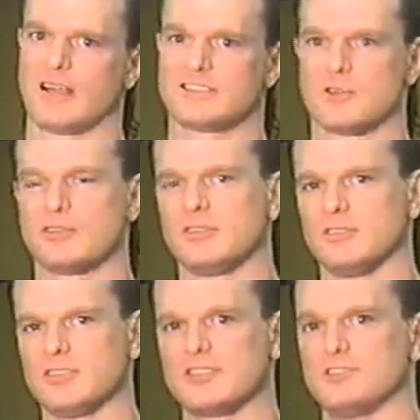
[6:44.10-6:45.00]
I started to
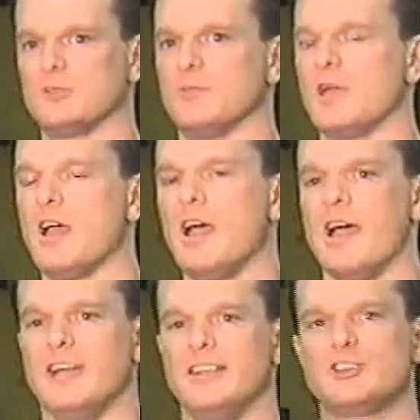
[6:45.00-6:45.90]
listen to him.
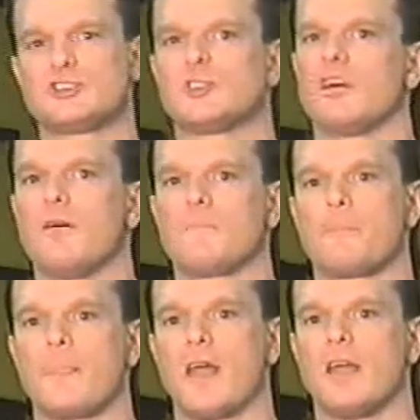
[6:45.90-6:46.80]
And he stood
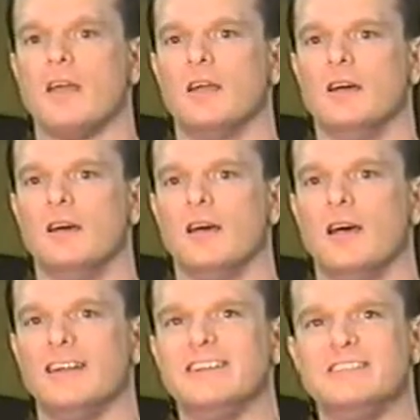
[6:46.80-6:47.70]
up
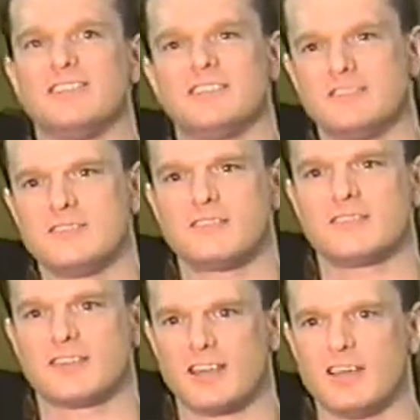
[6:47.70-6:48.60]
and he didn't
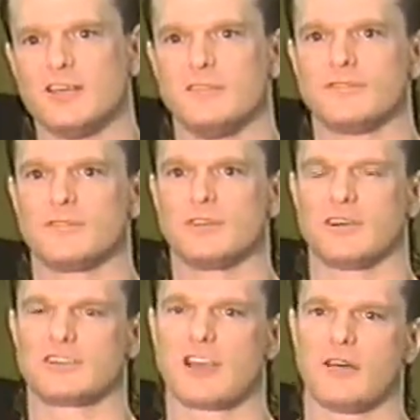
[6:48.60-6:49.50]
give
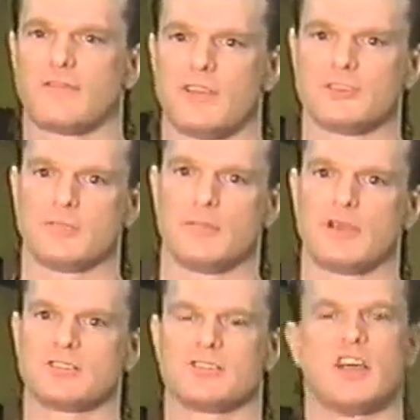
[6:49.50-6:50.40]
a salvation
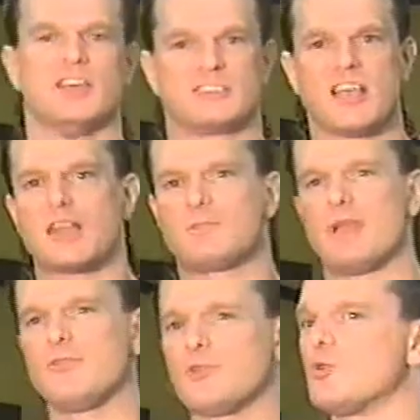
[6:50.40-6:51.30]
message. See, I'd
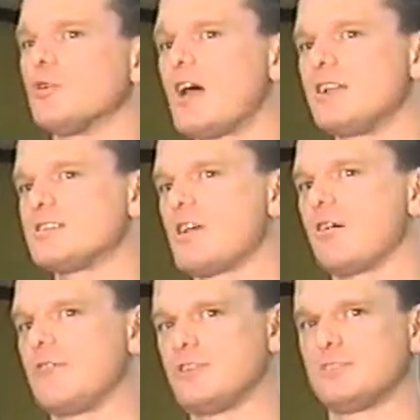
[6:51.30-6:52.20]
been through a lot of
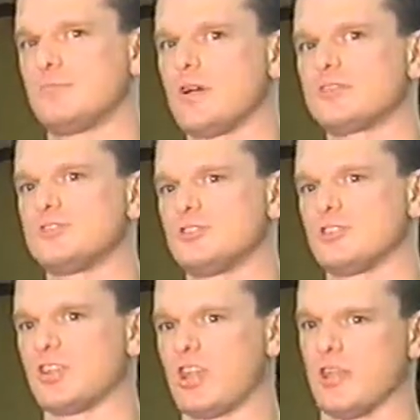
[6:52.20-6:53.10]
salvation
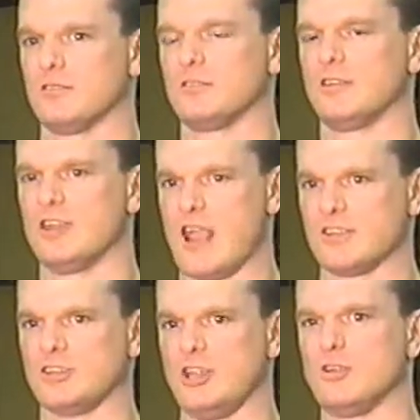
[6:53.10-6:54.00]
messages again in
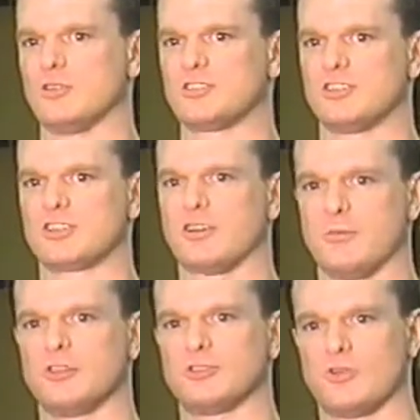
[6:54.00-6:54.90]
that year since
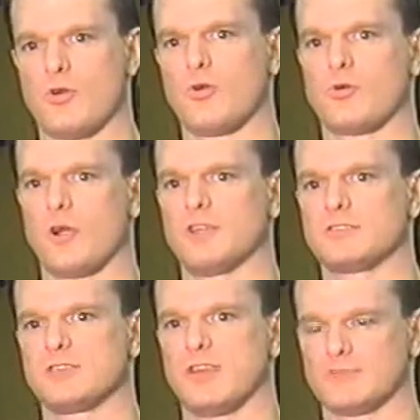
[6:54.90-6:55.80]
coming to know
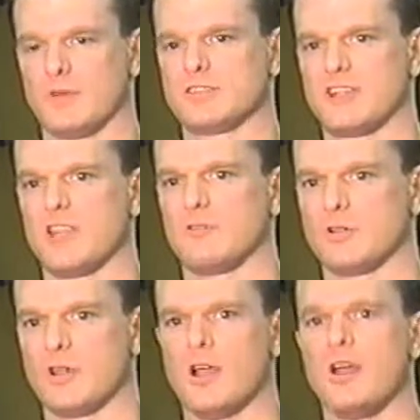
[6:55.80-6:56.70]
Christ as my
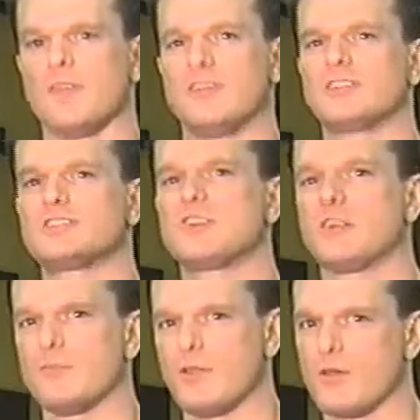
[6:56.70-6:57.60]
Savior. This
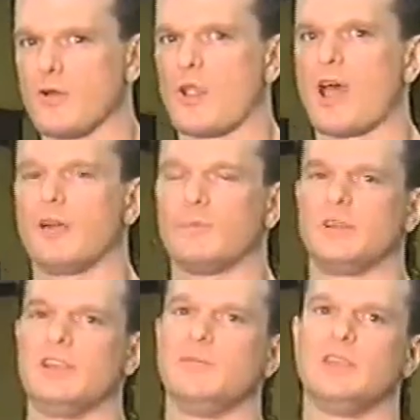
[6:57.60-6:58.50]
gentleman, though, got up
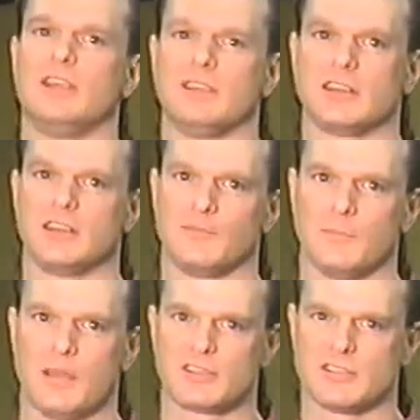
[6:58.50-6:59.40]
and he began to give
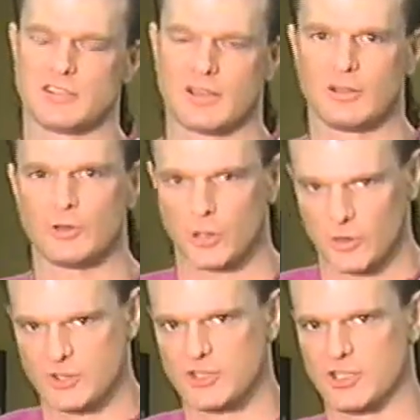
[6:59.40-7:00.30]
a message on
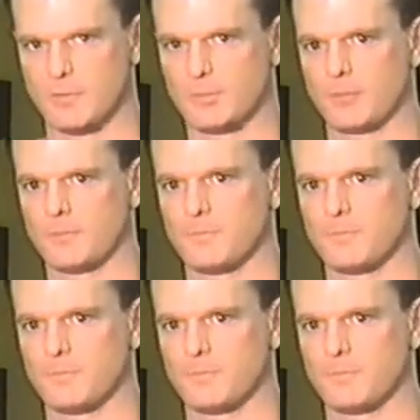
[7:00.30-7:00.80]
lordship.